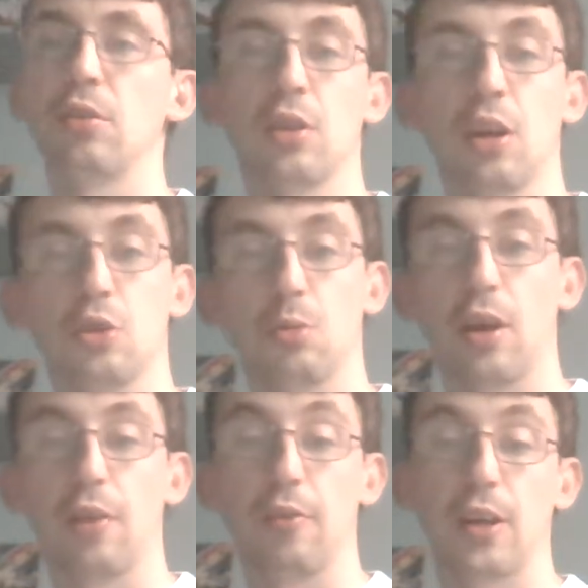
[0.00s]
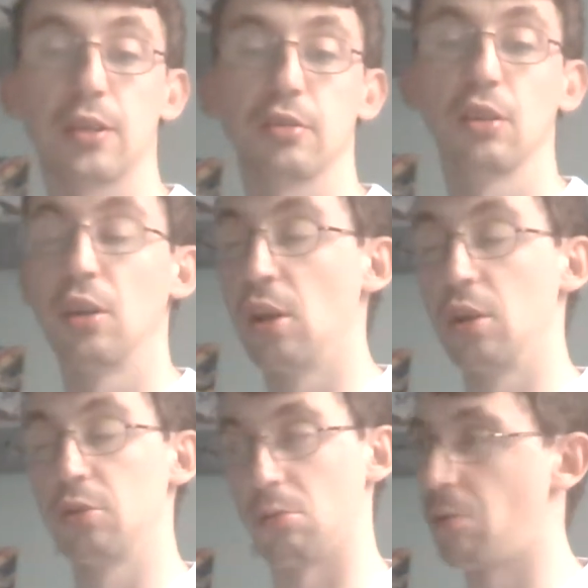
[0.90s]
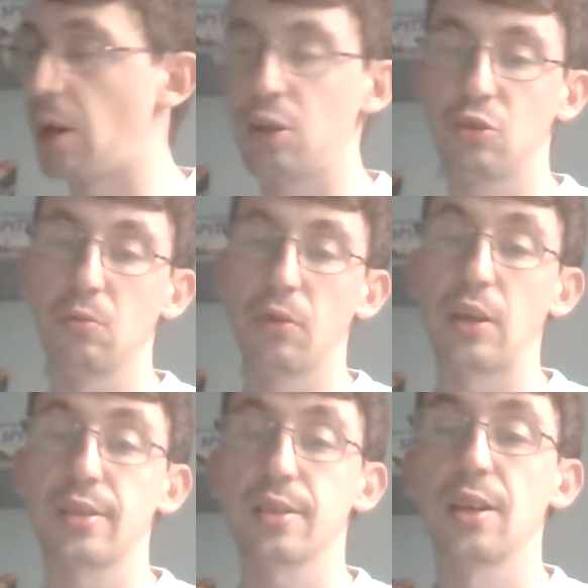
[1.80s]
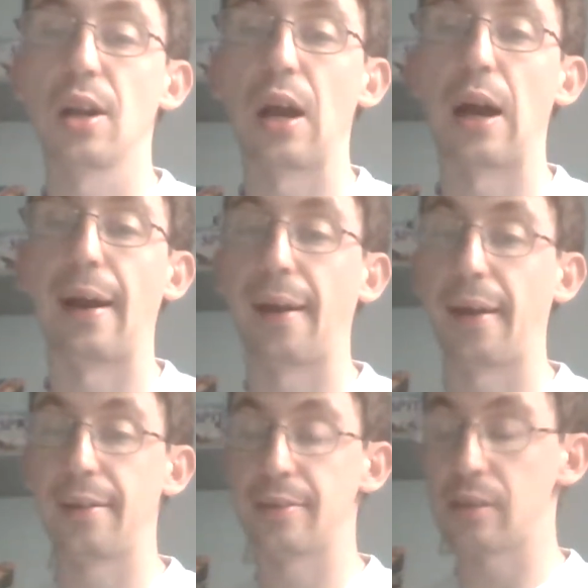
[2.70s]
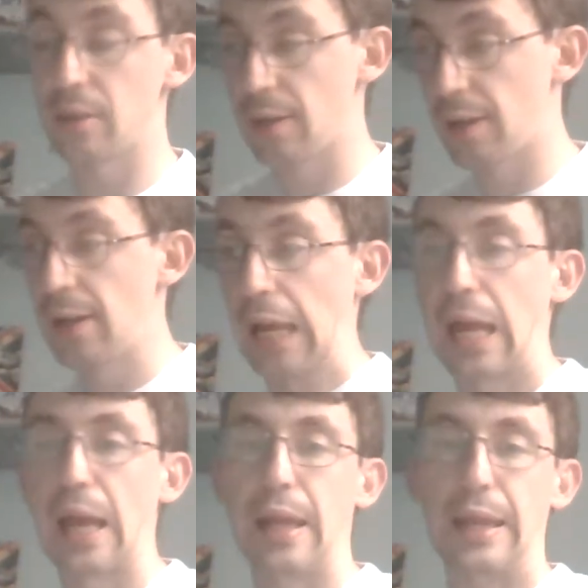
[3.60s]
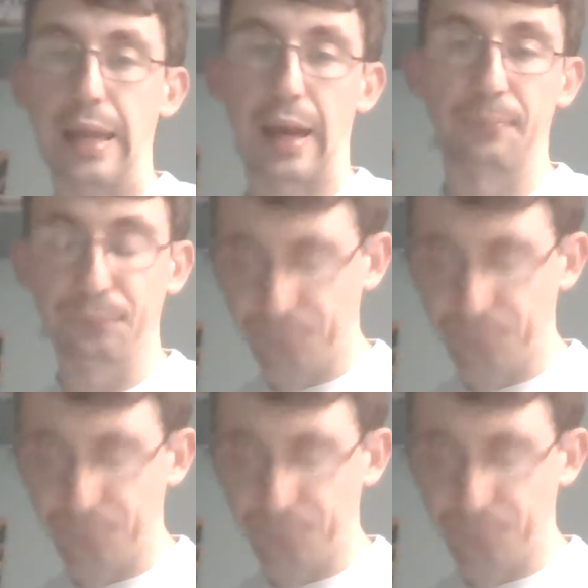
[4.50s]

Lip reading: touch with Airfix to arrange all this, and yeah,